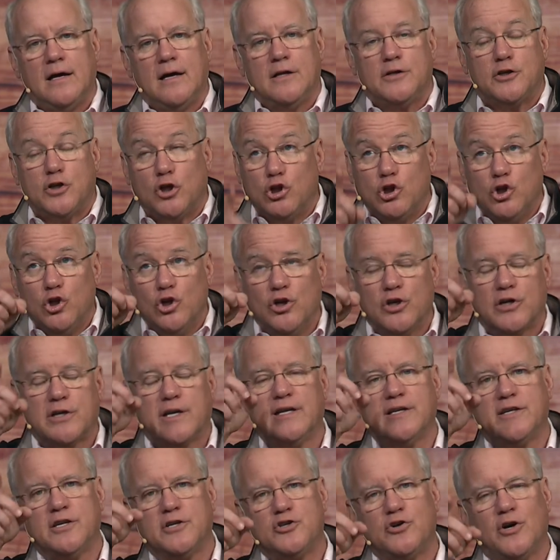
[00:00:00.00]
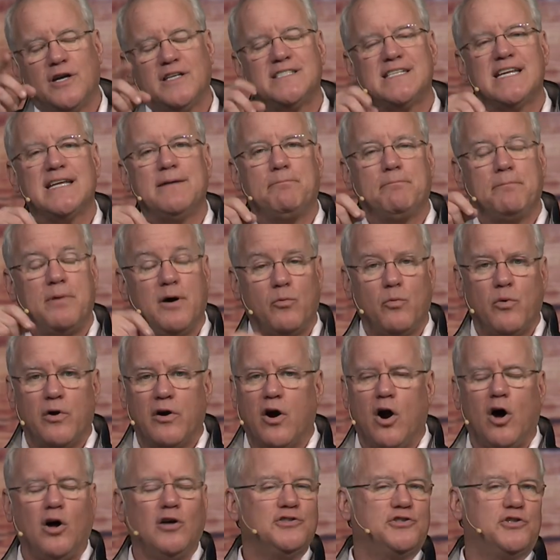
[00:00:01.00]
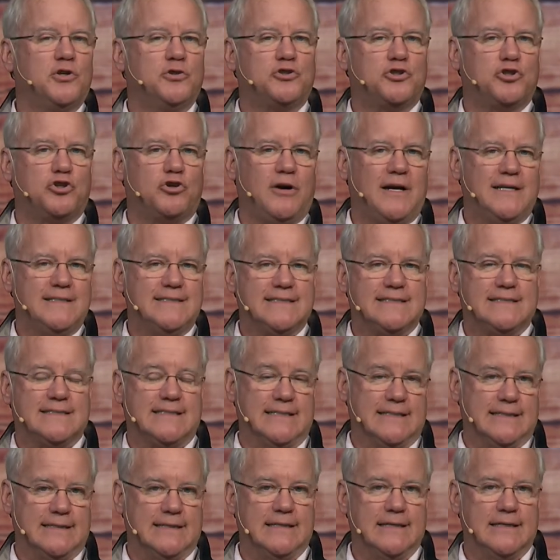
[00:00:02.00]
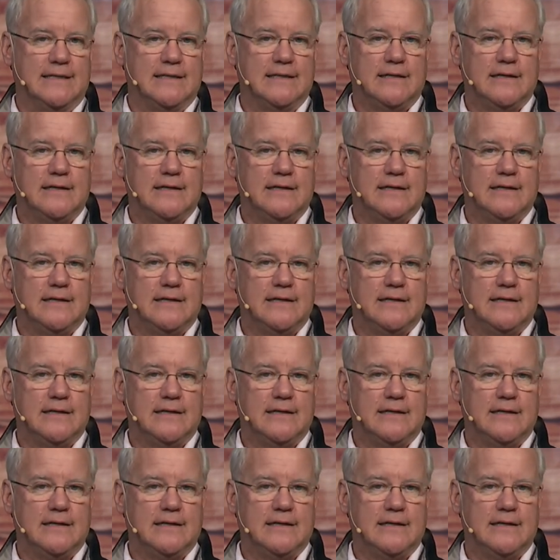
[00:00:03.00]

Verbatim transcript: to look and to trust Him. But we're also trusted